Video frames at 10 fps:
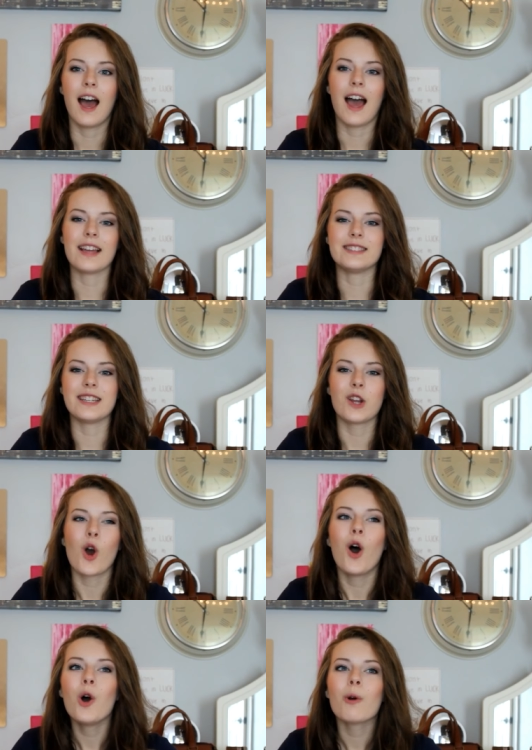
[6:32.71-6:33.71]
I did
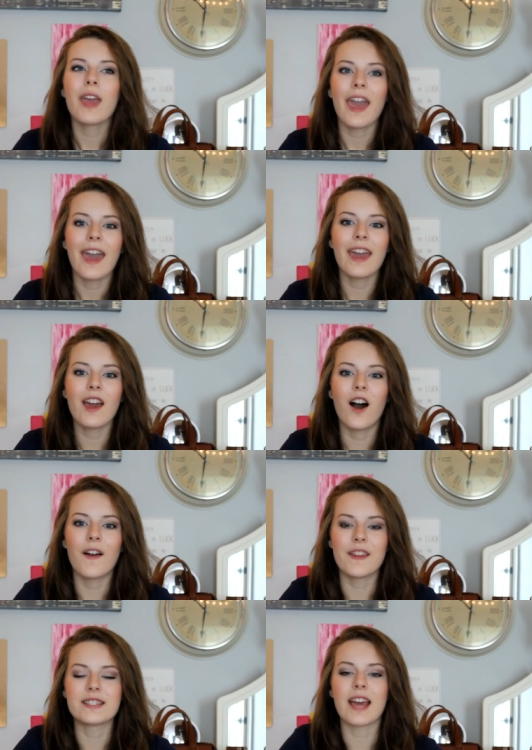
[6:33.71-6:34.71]
okay
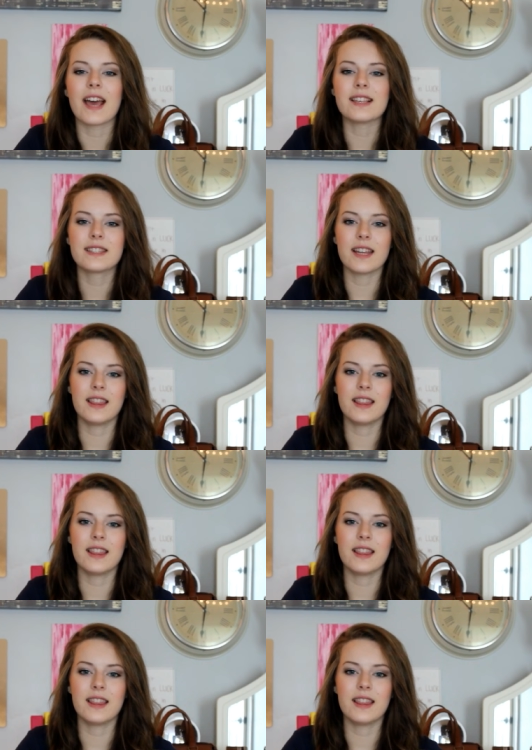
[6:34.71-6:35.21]
on the test